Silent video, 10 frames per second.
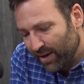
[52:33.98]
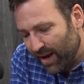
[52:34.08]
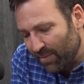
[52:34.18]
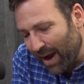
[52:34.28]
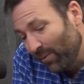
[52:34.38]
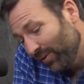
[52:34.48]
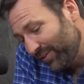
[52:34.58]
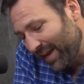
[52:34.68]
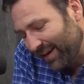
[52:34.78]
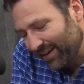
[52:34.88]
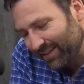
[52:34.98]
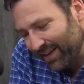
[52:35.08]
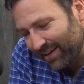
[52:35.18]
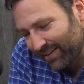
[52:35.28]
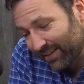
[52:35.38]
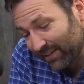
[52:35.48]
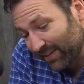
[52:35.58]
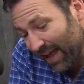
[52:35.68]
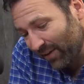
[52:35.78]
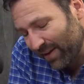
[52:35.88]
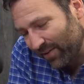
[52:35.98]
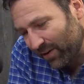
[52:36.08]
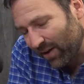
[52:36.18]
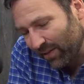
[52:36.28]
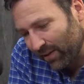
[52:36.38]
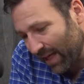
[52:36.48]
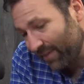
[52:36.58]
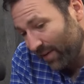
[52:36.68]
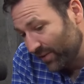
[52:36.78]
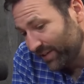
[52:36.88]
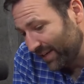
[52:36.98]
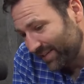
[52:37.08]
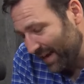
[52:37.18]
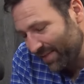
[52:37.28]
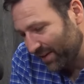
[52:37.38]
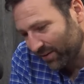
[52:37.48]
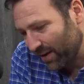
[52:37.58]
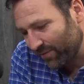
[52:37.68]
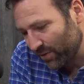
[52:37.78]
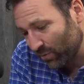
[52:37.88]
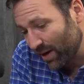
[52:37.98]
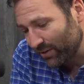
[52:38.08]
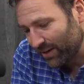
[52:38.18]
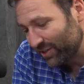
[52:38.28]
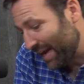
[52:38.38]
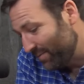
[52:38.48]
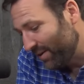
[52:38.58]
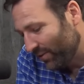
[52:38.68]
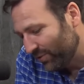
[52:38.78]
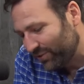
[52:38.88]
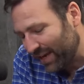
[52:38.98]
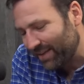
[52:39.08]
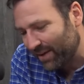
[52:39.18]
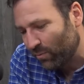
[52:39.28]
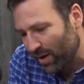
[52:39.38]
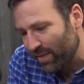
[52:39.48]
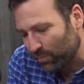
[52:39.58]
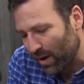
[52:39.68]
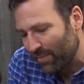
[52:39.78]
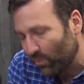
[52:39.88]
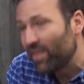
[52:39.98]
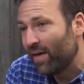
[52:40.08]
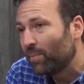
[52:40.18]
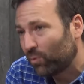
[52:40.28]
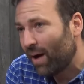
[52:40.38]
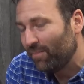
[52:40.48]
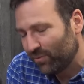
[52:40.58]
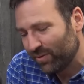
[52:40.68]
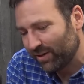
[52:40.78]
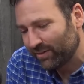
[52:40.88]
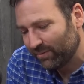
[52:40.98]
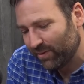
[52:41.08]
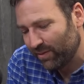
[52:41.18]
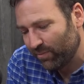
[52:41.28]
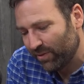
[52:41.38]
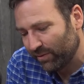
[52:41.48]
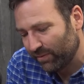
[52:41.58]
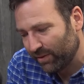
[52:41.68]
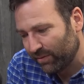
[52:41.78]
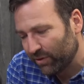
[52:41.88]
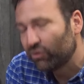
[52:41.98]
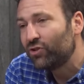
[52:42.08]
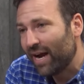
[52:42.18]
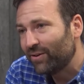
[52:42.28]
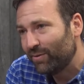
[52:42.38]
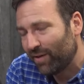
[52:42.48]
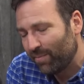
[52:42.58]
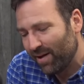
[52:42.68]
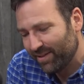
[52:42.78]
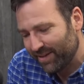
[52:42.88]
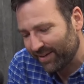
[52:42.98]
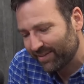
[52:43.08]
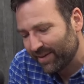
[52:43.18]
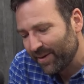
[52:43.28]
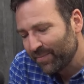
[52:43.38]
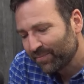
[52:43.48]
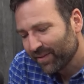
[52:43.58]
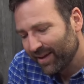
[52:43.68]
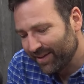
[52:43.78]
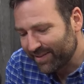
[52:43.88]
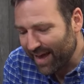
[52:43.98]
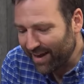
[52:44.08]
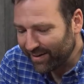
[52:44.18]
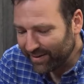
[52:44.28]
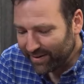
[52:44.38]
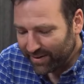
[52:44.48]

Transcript: Um, I will say that, that not only are there all, a lot of other states that I think are off in the wrong direction. I would also say that one of the problem, one of the other problems with our with, with the, the, the trajectory of our politics, is that